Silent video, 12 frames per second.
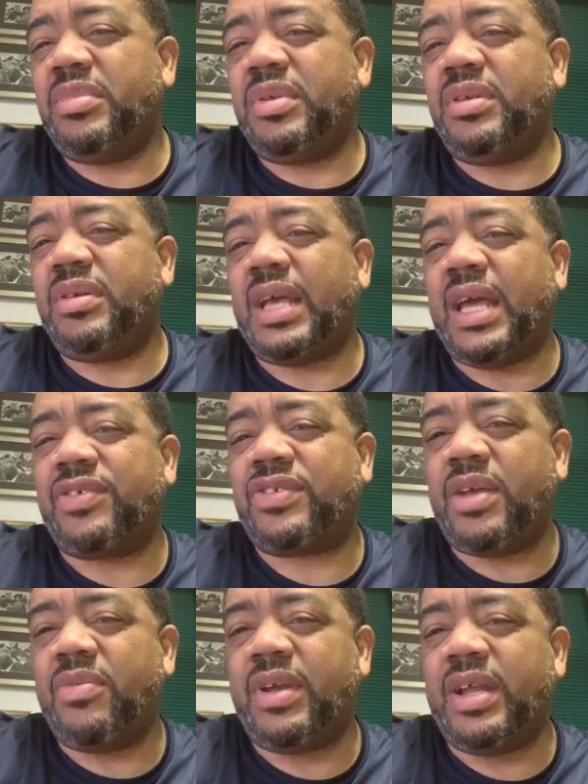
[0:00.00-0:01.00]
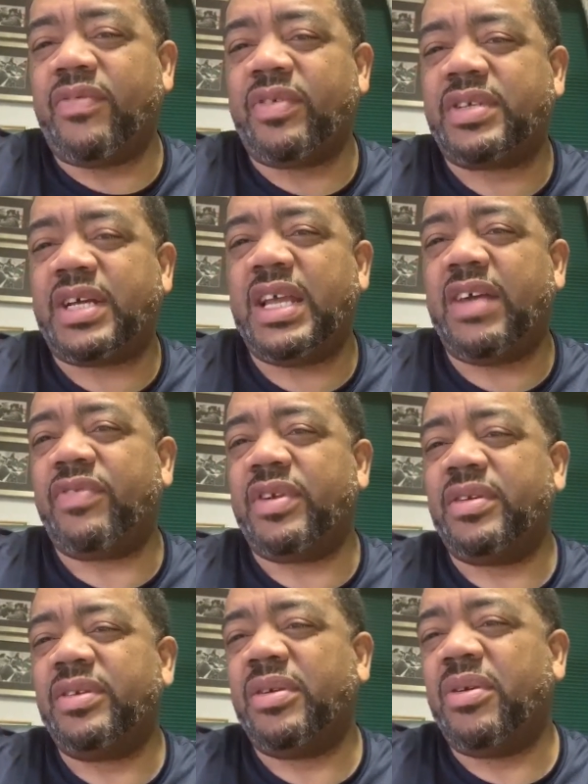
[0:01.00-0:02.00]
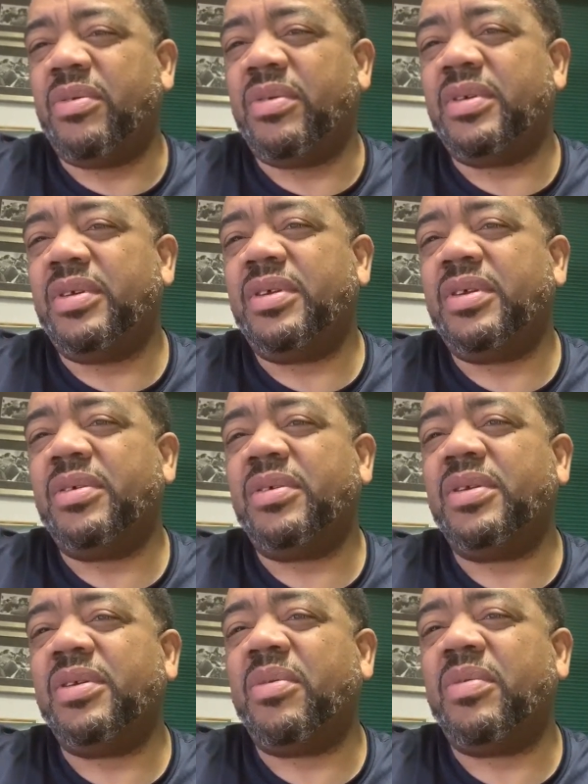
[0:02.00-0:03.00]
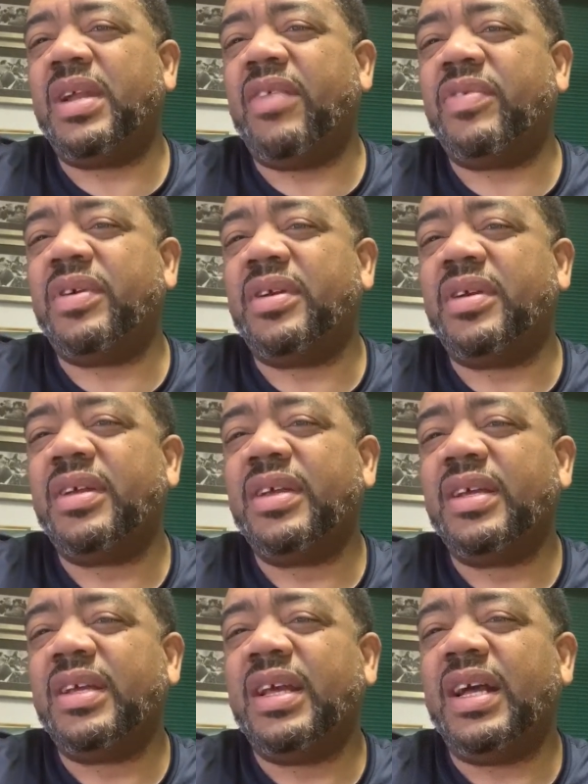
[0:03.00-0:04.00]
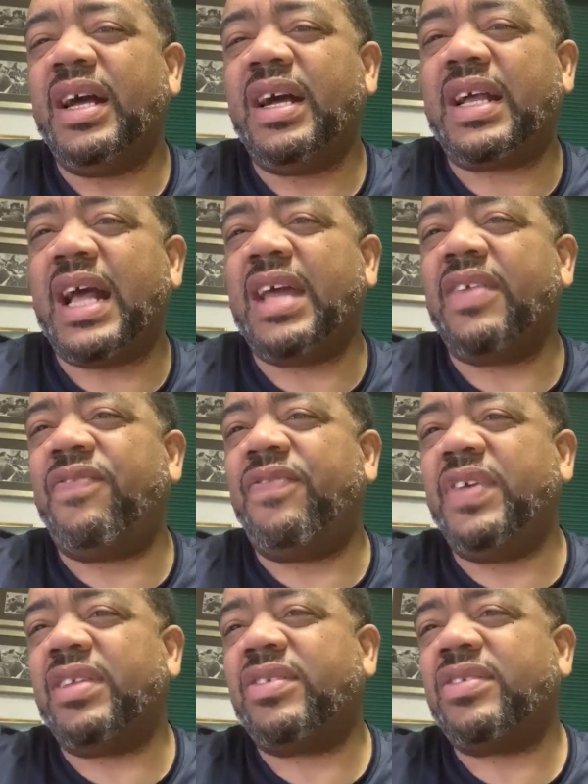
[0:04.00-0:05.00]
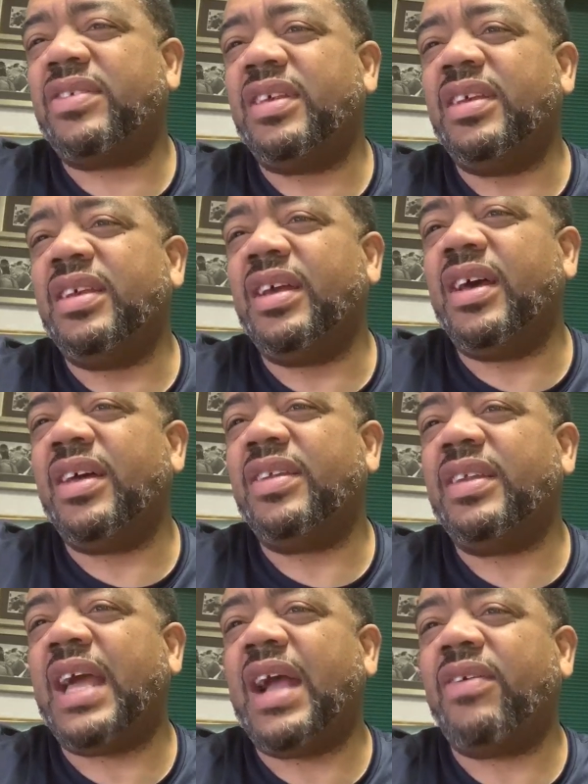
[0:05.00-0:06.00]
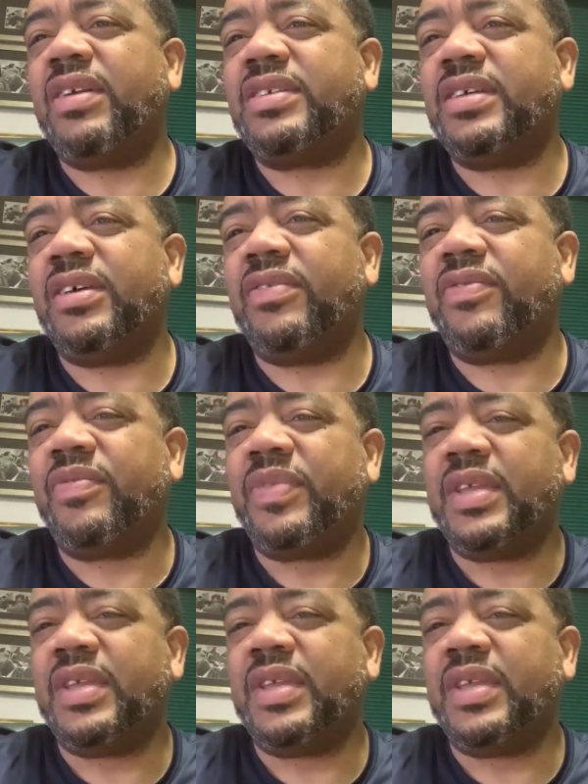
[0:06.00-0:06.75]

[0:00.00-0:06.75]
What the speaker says: You got to say whatever's clever. Whatever kind of fits the narrative.